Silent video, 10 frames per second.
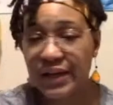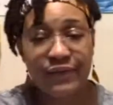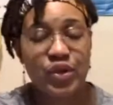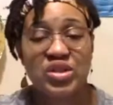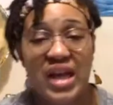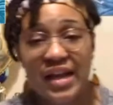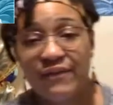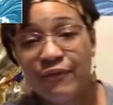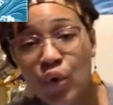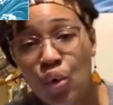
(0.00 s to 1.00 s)
it for day
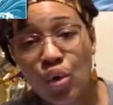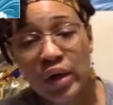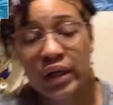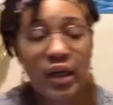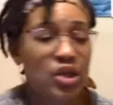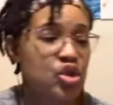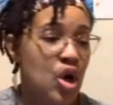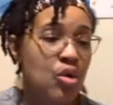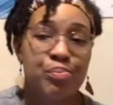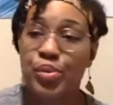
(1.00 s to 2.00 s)
4.
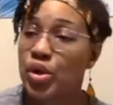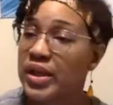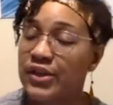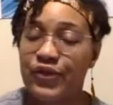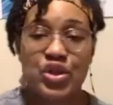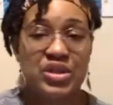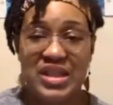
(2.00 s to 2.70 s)
Don't book it for